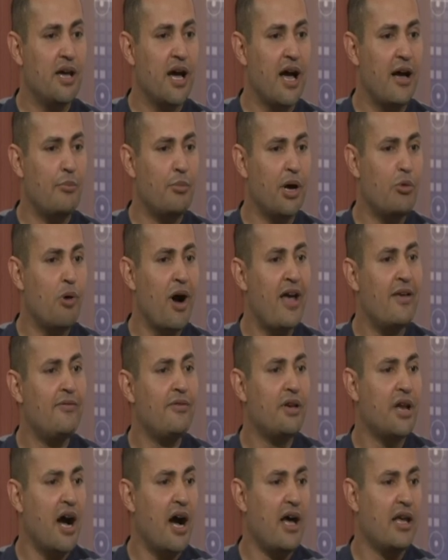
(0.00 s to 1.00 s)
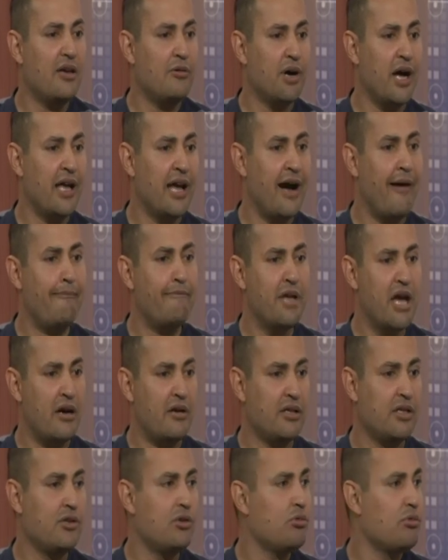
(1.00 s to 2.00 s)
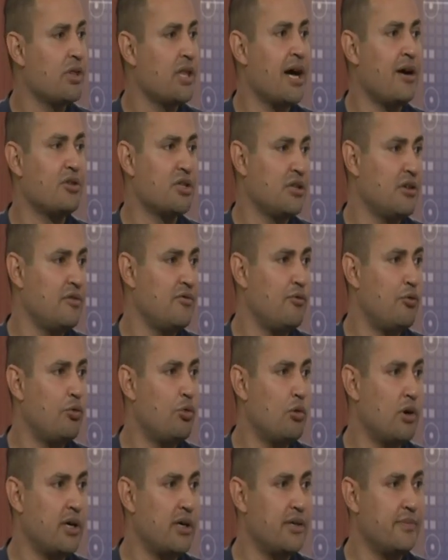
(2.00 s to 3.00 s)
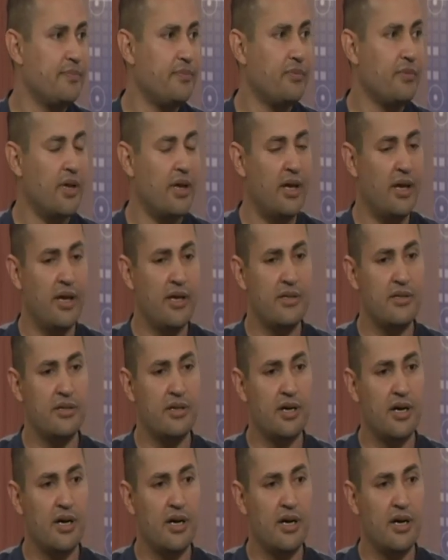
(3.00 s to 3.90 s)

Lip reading: My wife and I got married in 2004, and